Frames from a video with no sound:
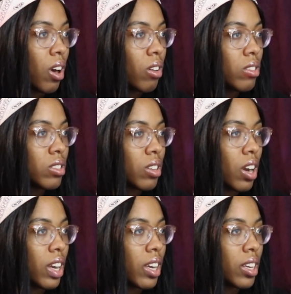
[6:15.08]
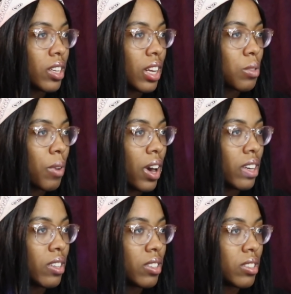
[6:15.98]
Oh, he's crying. That's
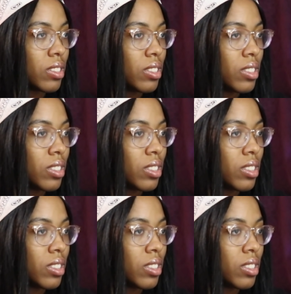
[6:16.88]
wild.